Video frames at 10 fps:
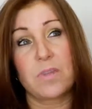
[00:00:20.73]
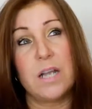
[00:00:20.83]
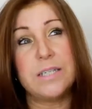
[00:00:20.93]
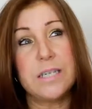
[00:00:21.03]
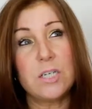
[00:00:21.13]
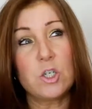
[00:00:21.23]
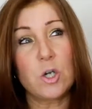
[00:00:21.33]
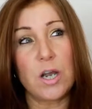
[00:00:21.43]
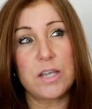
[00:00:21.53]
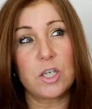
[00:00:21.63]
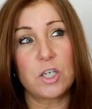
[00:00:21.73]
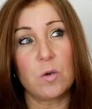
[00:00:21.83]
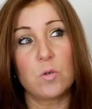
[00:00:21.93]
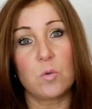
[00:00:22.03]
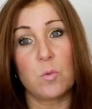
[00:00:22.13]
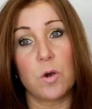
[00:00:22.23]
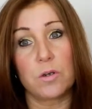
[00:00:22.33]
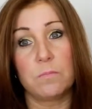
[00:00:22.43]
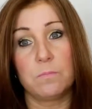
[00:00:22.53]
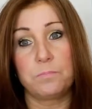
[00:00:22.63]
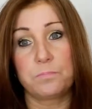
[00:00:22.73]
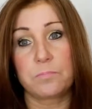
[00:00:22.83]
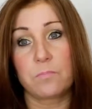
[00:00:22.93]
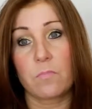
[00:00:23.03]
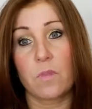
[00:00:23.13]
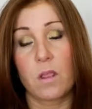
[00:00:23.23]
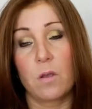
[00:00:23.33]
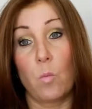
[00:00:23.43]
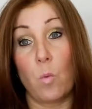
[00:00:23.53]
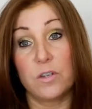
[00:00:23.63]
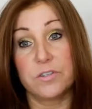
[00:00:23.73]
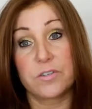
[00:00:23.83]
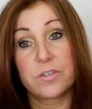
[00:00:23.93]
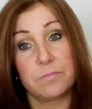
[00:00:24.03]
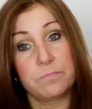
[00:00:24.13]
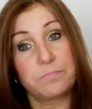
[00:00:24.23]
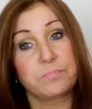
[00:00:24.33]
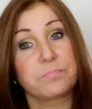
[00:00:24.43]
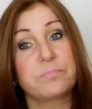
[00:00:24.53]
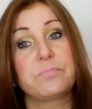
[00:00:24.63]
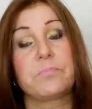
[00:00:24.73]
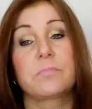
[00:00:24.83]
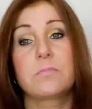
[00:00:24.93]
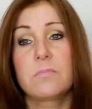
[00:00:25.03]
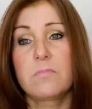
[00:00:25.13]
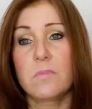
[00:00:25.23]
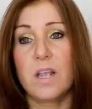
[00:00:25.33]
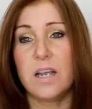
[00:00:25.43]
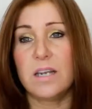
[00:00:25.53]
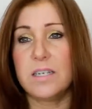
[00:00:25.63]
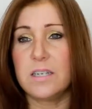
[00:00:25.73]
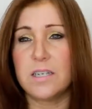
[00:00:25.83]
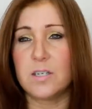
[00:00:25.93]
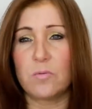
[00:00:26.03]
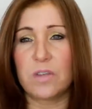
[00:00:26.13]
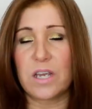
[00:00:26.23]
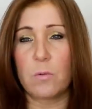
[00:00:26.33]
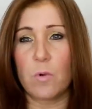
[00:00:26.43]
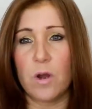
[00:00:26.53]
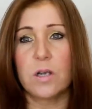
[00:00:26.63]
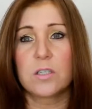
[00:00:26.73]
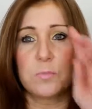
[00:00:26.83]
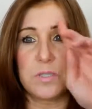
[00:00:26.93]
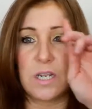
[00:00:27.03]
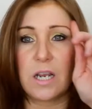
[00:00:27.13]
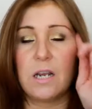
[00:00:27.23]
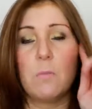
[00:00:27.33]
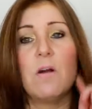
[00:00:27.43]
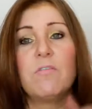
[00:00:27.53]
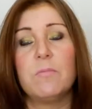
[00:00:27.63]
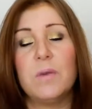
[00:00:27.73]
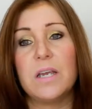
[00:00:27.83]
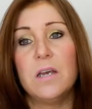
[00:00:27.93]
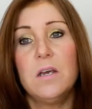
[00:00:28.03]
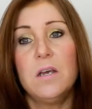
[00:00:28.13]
I did try the shoulder one once and I don't think it worked particularly well for me,